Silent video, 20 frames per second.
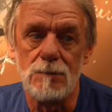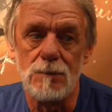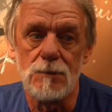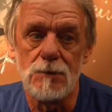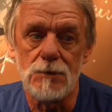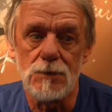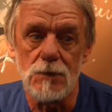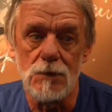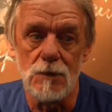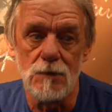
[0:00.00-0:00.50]

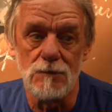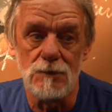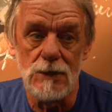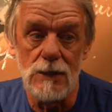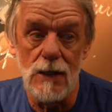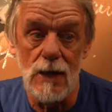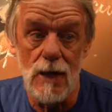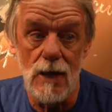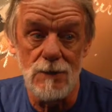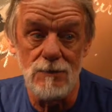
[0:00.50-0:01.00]
served
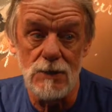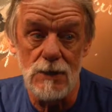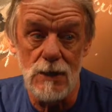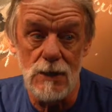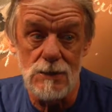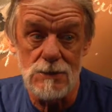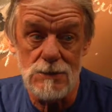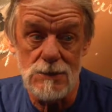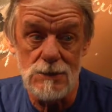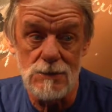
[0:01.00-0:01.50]
in
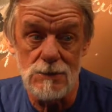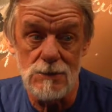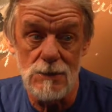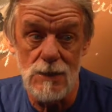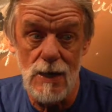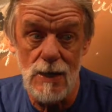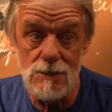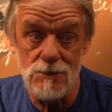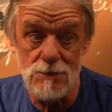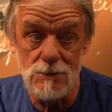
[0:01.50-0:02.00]
IVS,
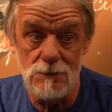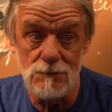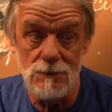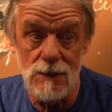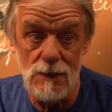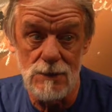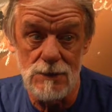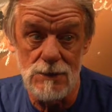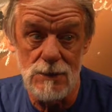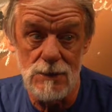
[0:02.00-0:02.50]
International
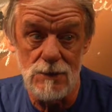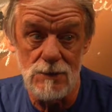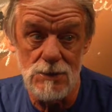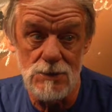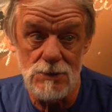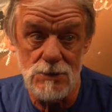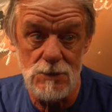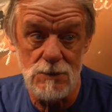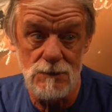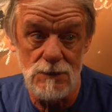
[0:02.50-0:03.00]
Voluntary
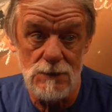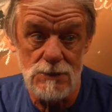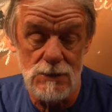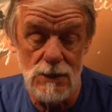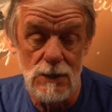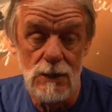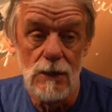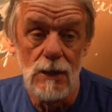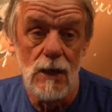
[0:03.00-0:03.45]
Service,